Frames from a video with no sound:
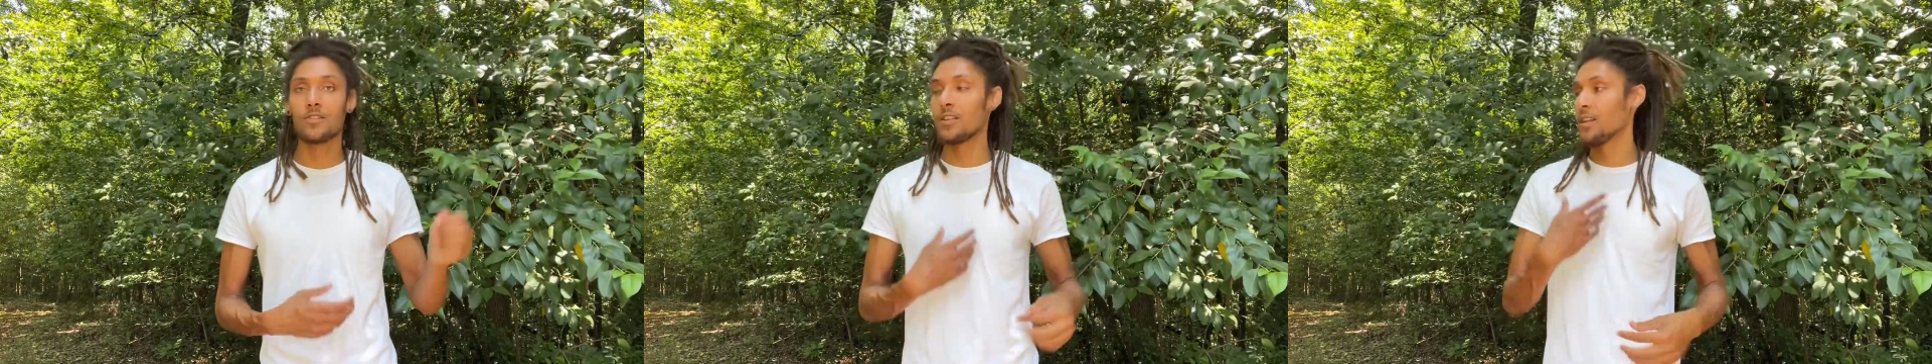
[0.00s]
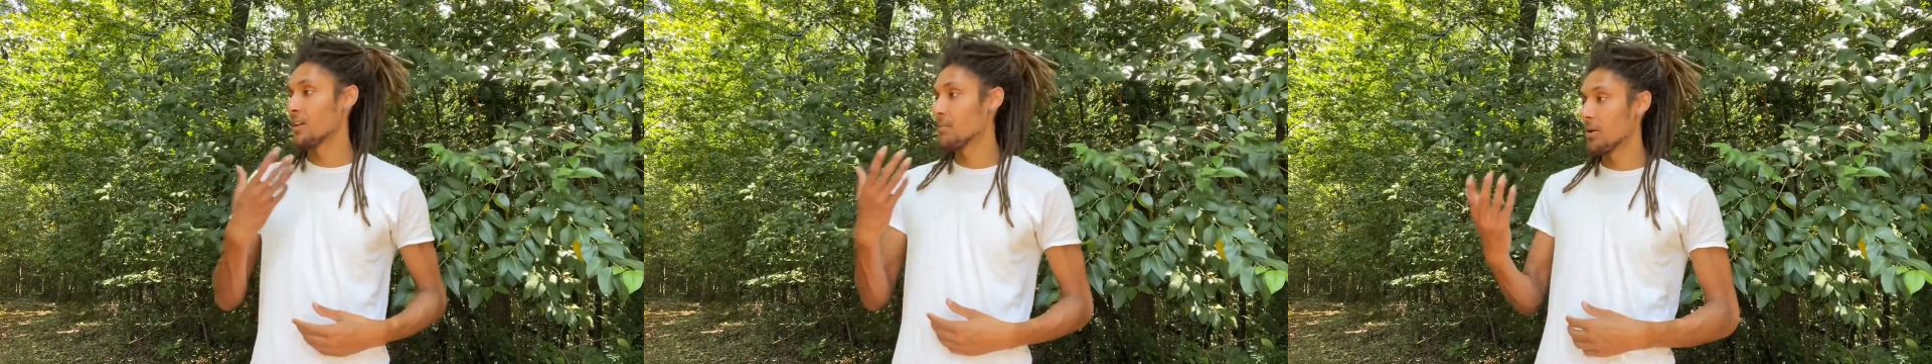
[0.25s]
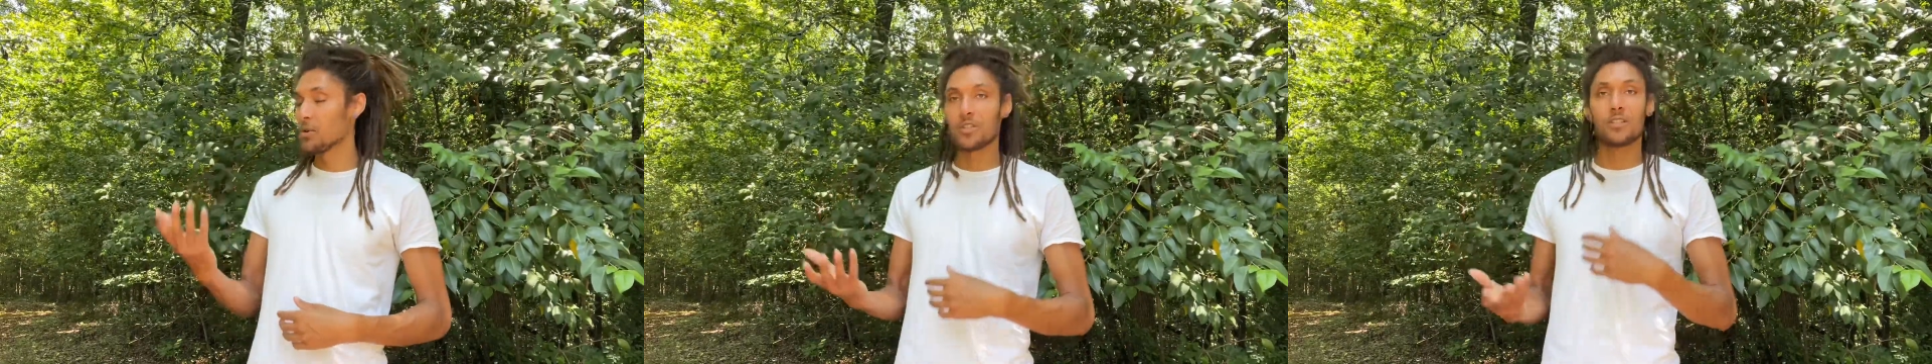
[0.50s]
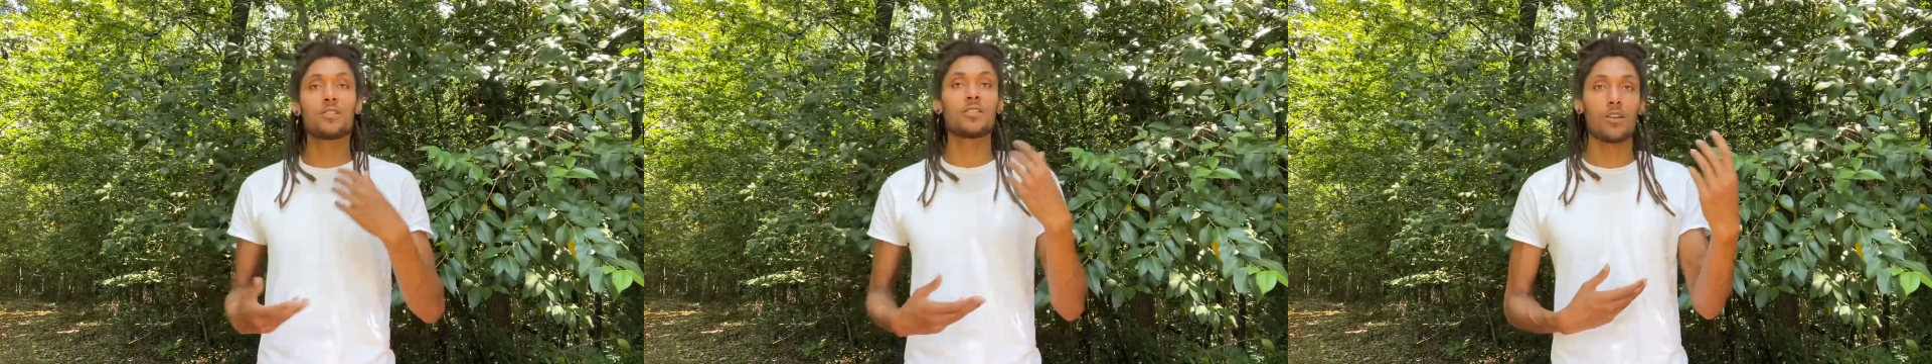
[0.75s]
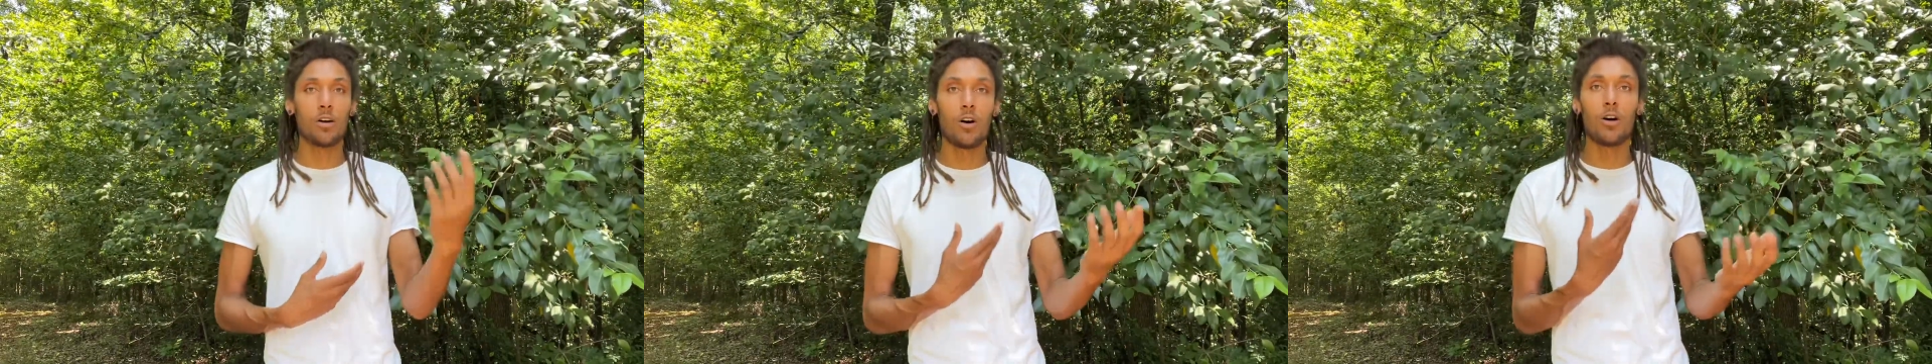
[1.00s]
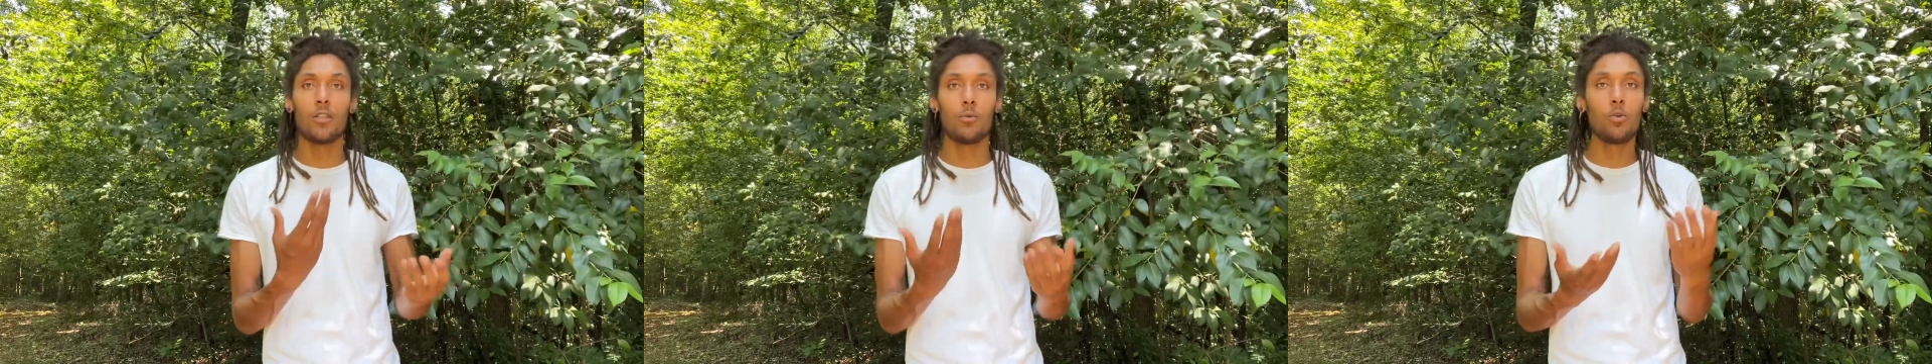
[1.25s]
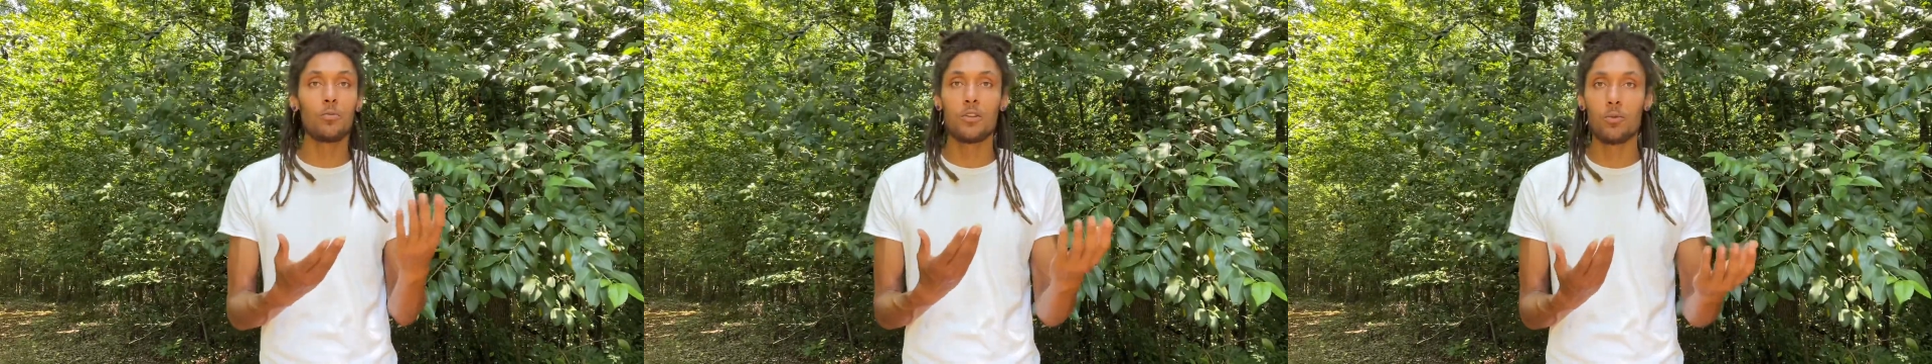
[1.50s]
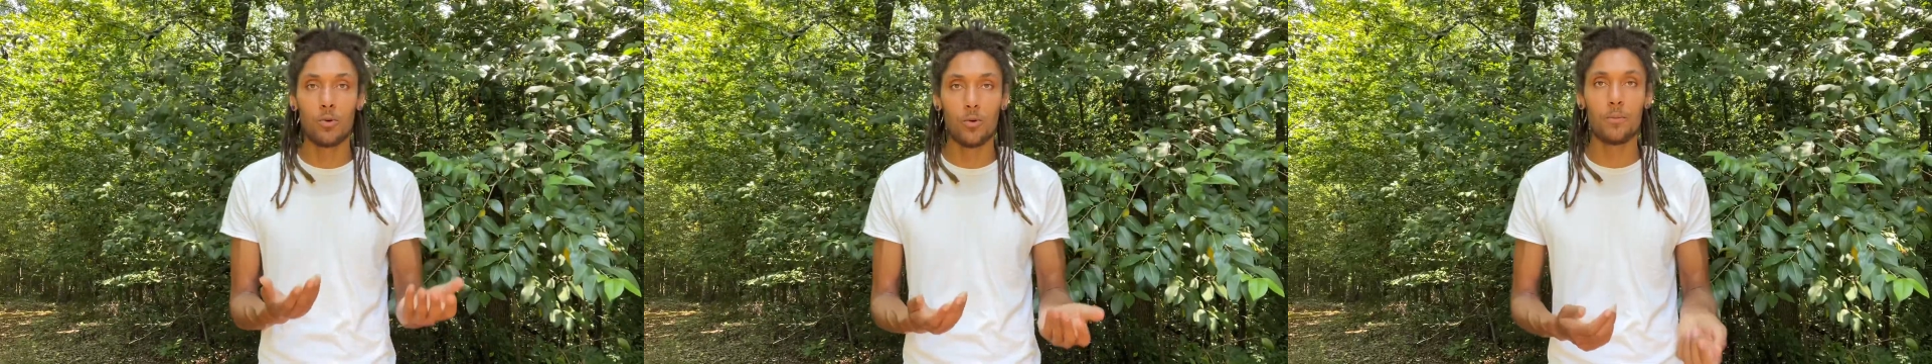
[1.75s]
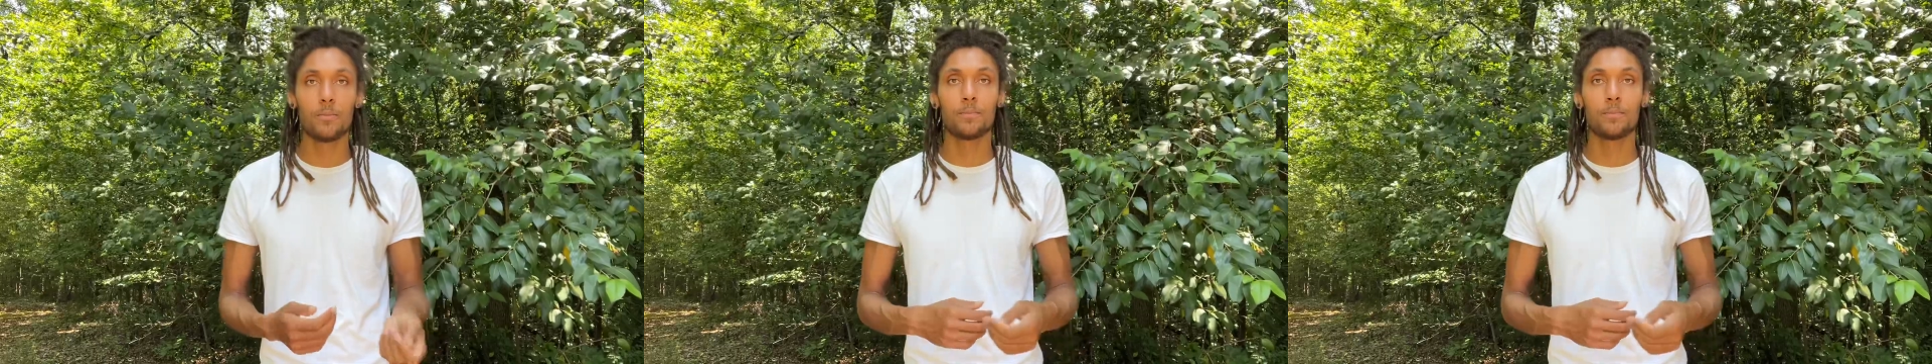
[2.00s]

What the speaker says: and the emotions and all the whoop-de-whoop,